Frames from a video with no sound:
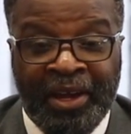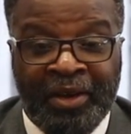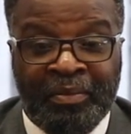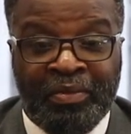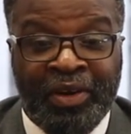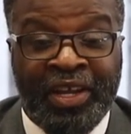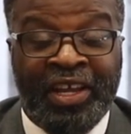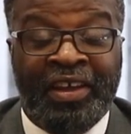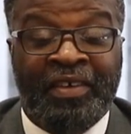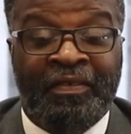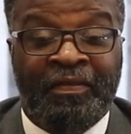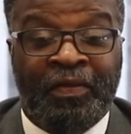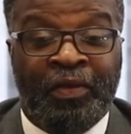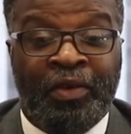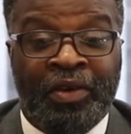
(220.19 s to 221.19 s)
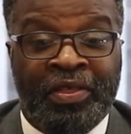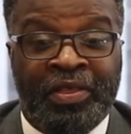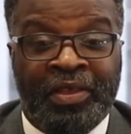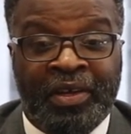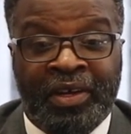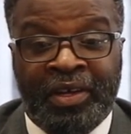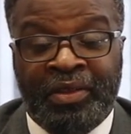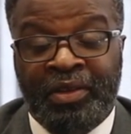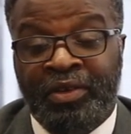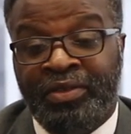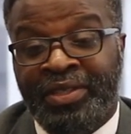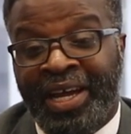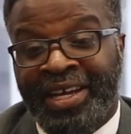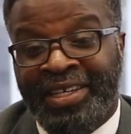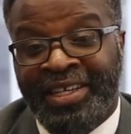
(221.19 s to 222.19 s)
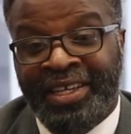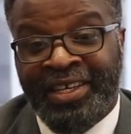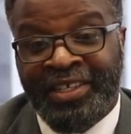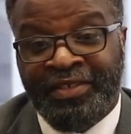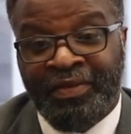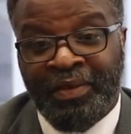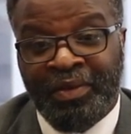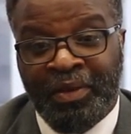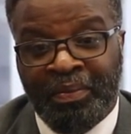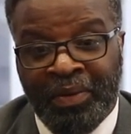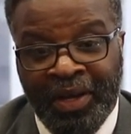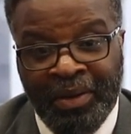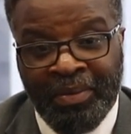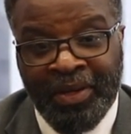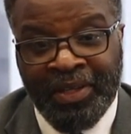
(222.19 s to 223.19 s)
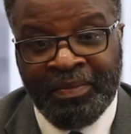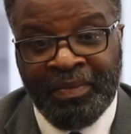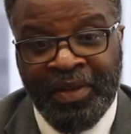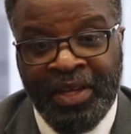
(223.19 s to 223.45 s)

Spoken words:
bringing forth those ideas from the public.